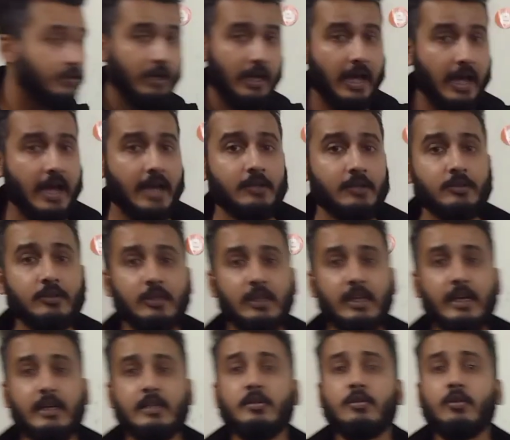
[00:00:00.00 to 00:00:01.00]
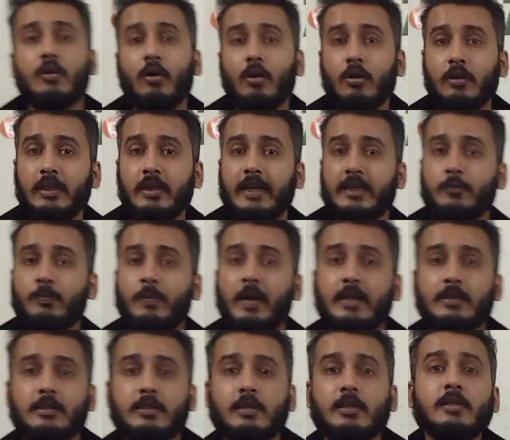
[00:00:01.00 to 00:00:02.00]
to add or less all the
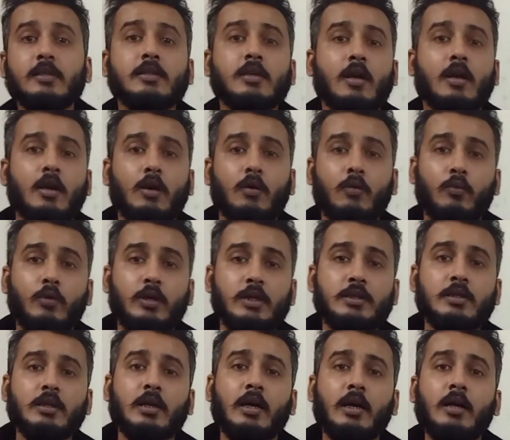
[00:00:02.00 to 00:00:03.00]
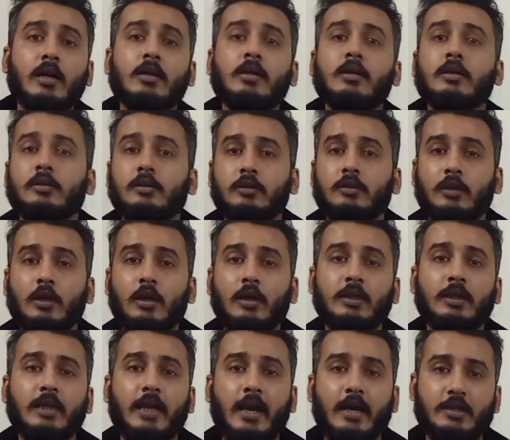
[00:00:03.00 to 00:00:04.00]
expenses which are
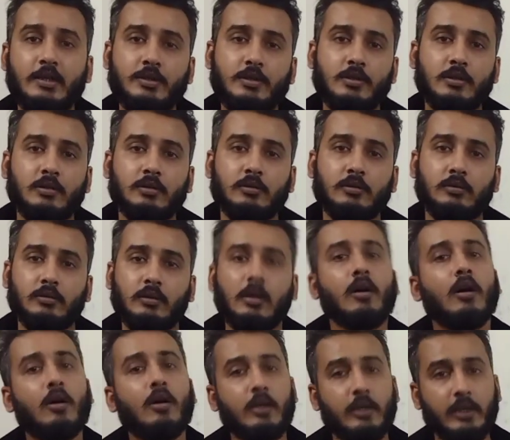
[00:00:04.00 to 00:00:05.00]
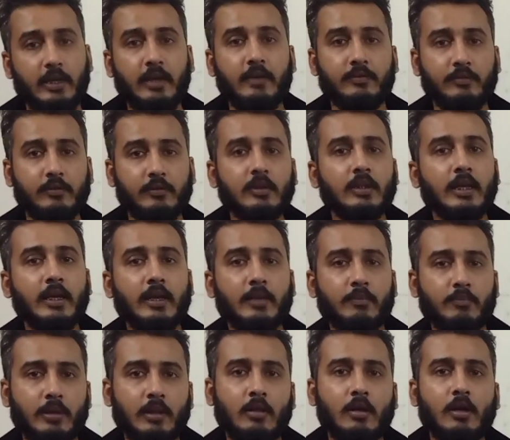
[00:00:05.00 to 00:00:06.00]
non-cash, or if they
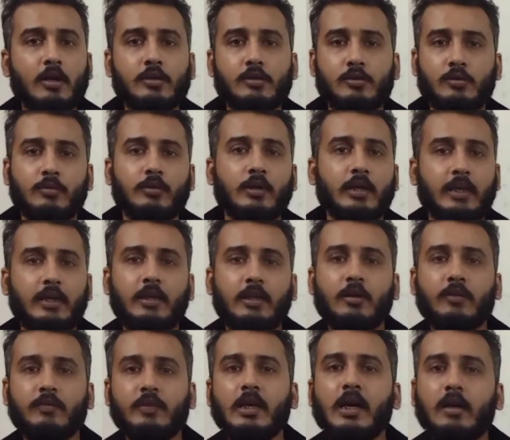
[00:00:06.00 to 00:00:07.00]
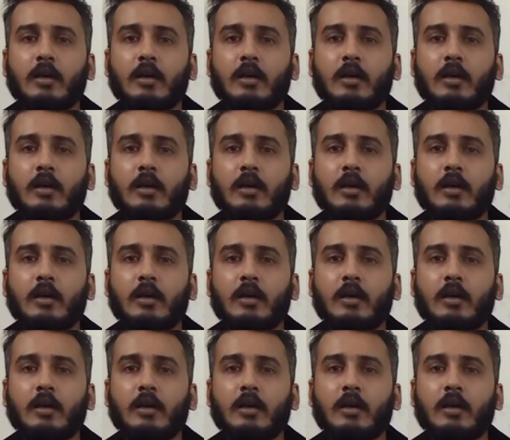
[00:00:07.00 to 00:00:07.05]
belong to any of the